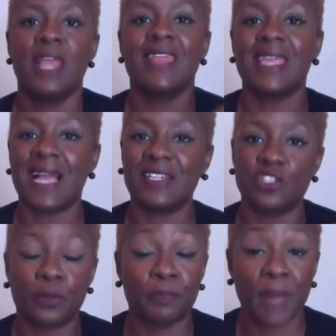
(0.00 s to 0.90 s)
They got
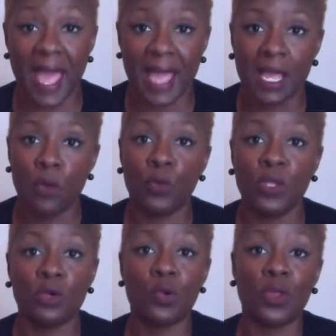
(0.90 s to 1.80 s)
your back
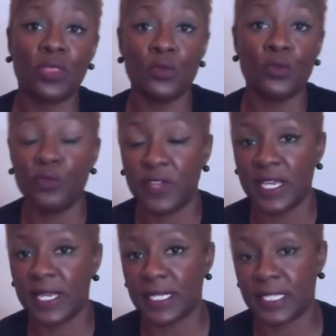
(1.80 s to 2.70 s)
when you're going through
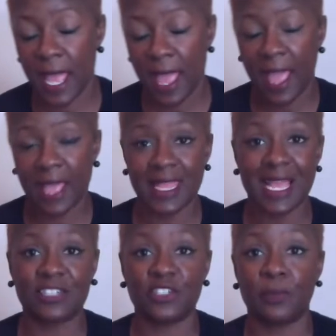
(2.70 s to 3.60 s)
things and they
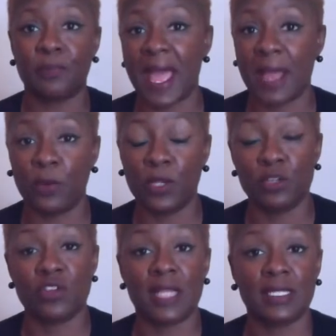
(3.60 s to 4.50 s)
got your back when
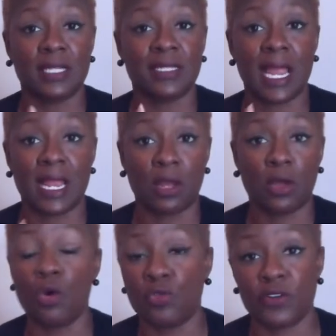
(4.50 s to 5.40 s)
you're trying to attain a
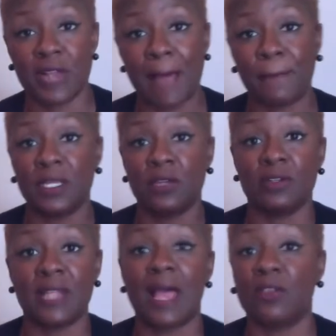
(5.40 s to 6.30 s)
goal. They're not putting you
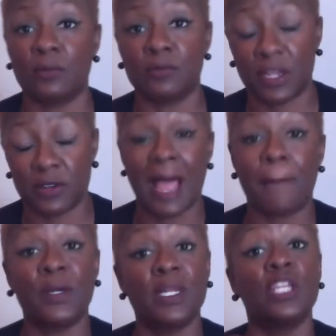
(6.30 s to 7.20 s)
down. They're
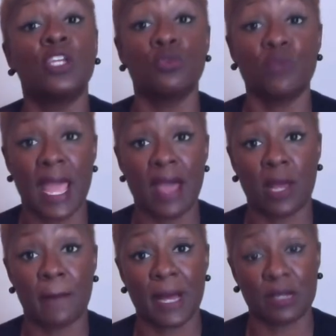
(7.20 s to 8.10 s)
not putting you down
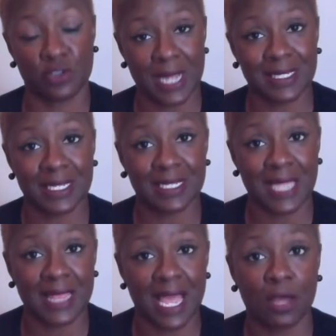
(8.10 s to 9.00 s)
about trying to
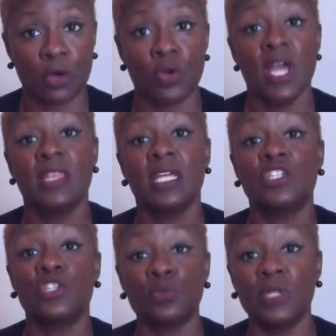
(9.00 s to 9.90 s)
attain that goal. They
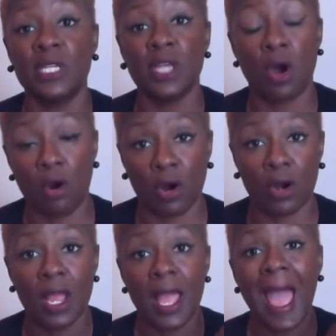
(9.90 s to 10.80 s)
truly
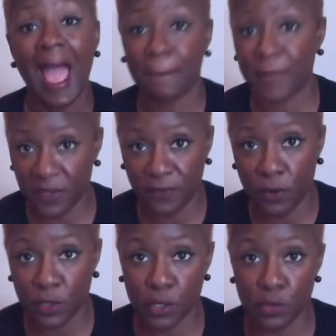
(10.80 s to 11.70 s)
are happy
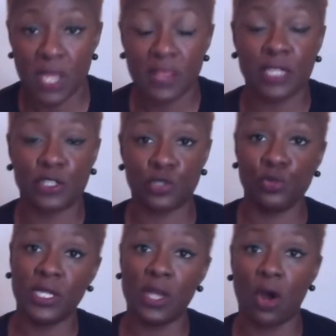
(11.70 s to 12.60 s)
for you. They
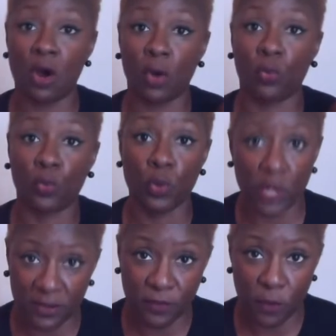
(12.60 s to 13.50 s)
truly are
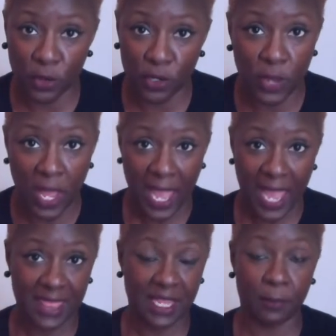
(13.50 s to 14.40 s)
rooting for you,
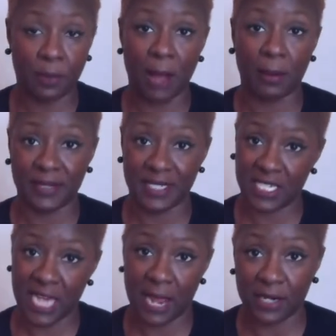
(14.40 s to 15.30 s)
and they're probably
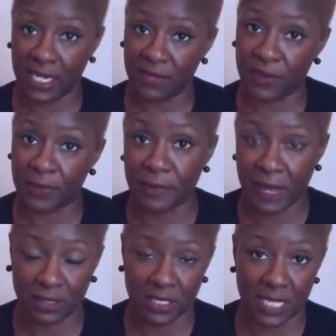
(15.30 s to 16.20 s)
shouting it from the
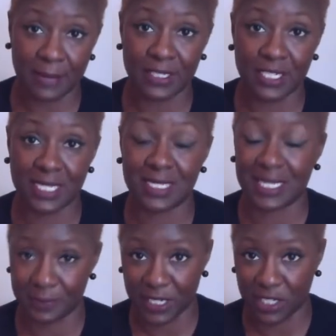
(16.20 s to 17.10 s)
mountaintops just
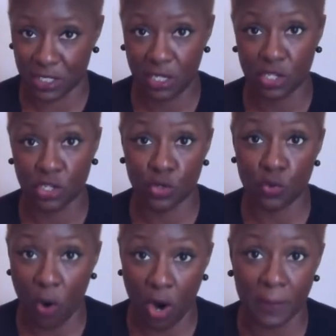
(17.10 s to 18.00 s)
as much as
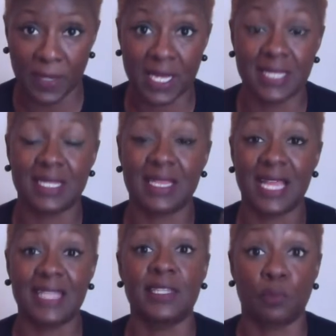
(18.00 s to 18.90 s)
you are because
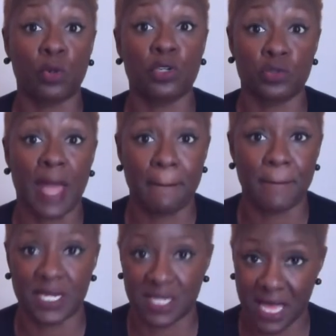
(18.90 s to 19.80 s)
they support you that
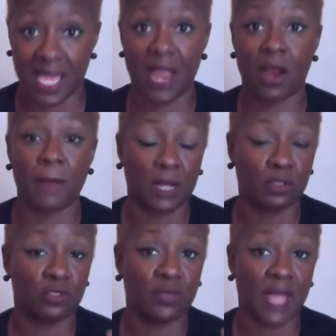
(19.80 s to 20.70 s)
much. They care
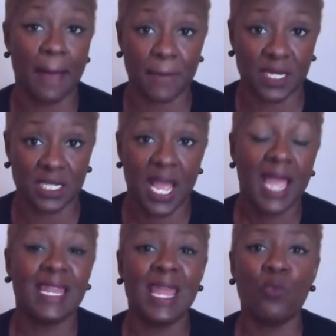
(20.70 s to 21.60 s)
about you that much,
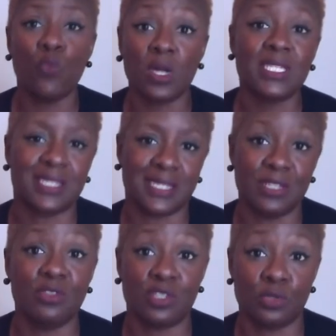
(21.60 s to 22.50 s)
and they want to see
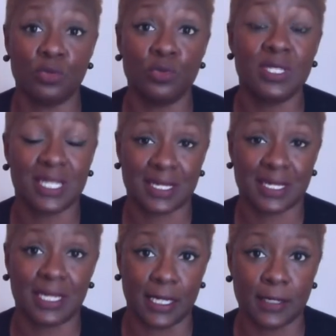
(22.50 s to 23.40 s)
you to
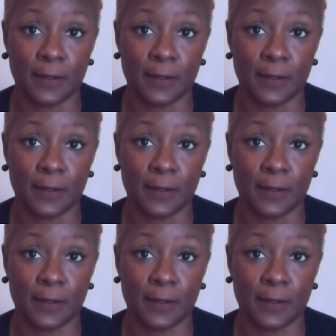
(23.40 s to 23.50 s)
succeed.